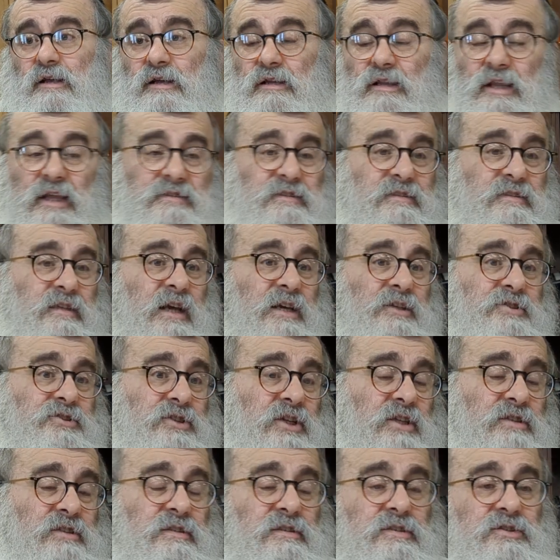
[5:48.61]
let's say
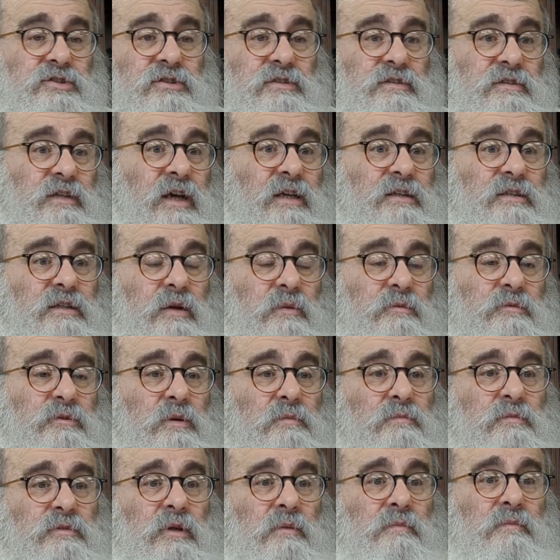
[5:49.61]
she, she said the, the,
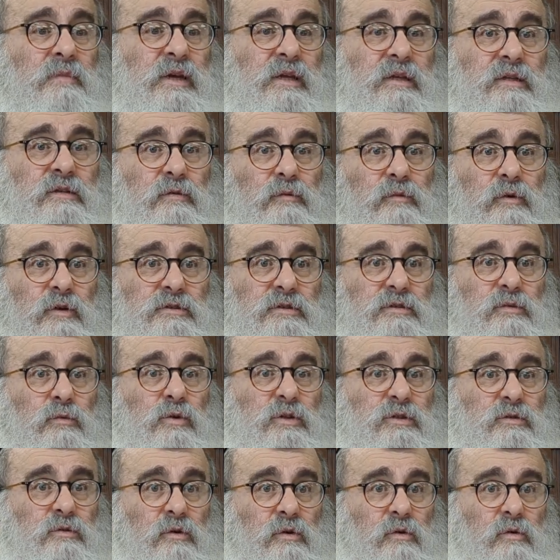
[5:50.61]
the meat was
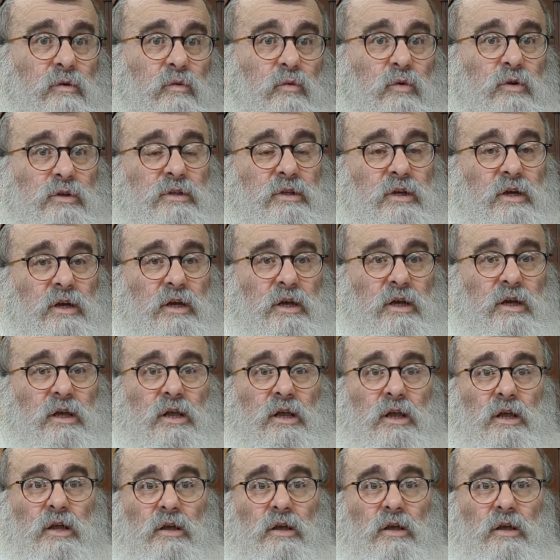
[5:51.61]
would, would, uh,